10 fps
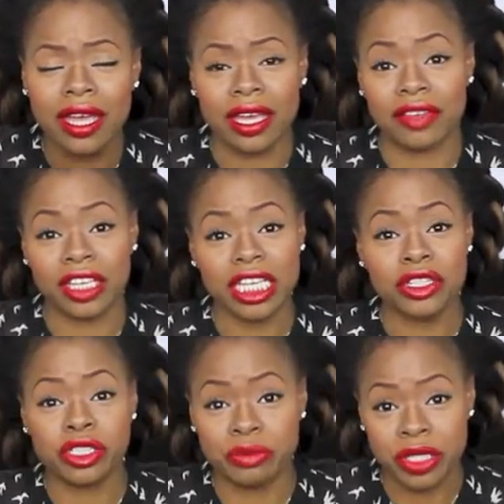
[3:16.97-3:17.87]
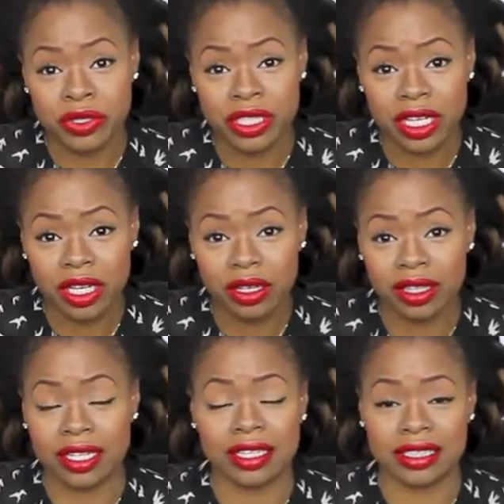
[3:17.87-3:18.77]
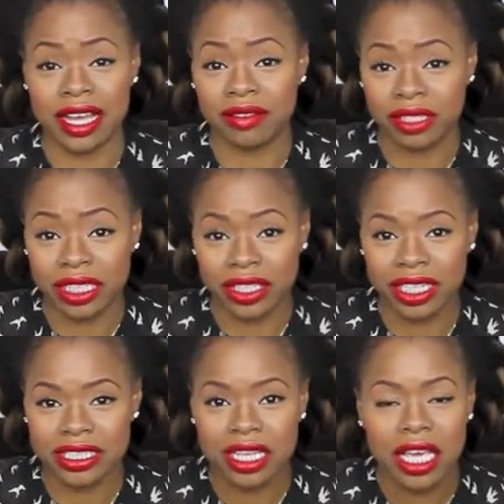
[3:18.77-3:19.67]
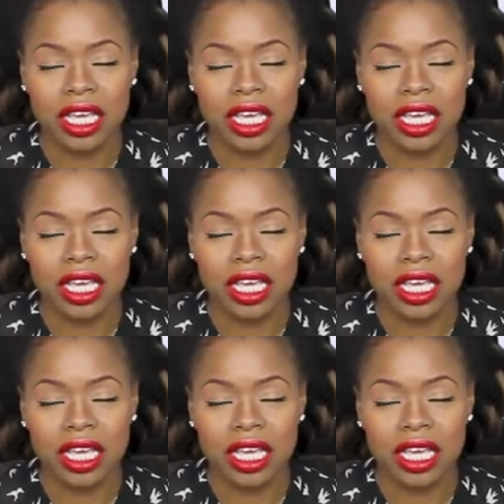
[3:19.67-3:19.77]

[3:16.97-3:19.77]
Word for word: If he hears music that doesn't have lyrics,